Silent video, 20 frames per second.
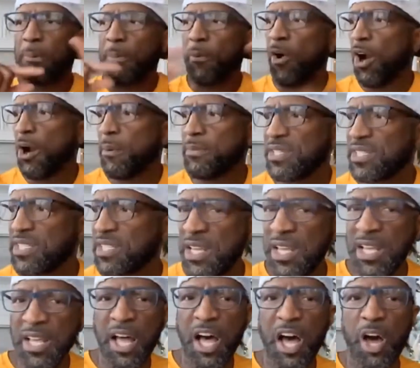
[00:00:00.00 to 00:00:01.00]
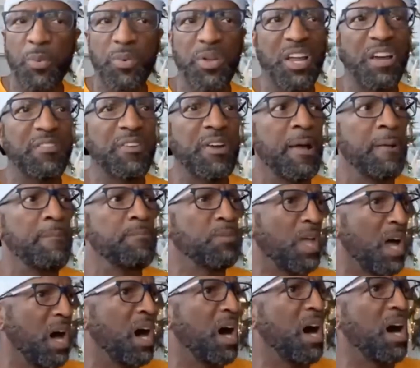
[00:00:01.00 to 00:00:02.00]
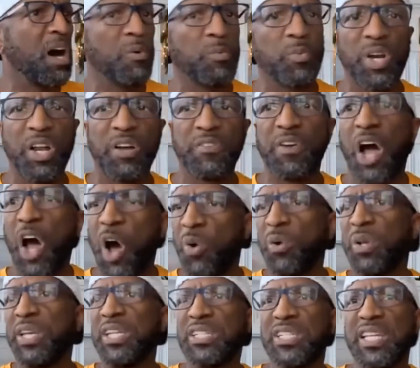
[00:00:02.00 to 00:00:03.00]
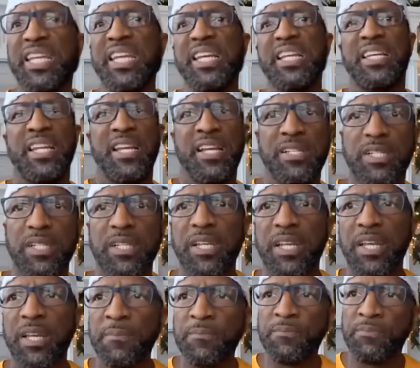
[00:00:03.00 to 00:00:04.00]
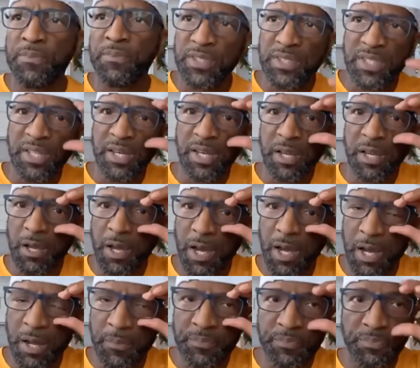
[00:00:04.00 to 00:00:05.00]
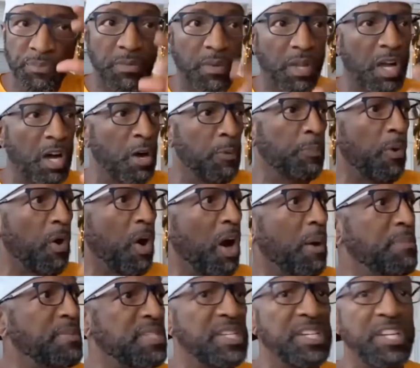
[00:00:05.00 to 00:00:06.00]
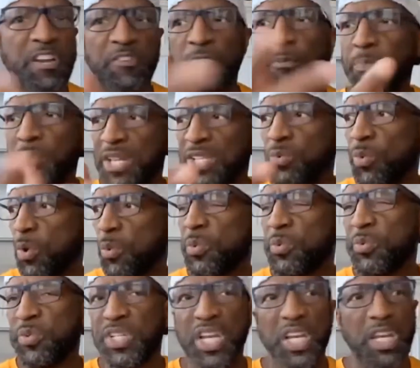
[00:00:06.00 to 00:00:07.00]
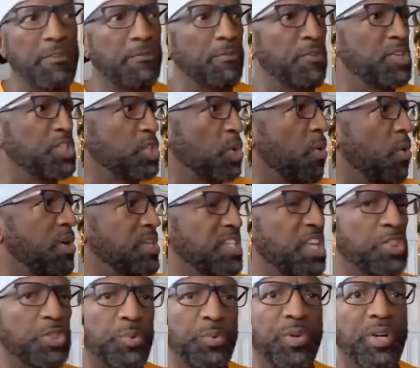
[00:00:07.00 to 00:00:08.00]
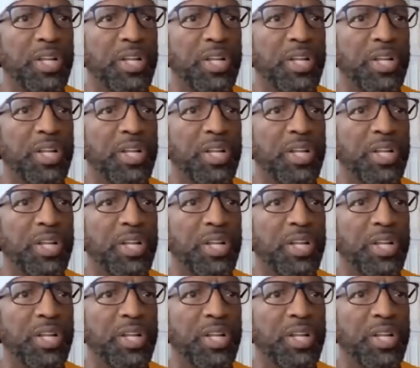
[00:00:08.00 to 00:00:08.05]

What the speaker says: apartments or whatever, only to get there to the apartments in different places where we were delivering toys at 3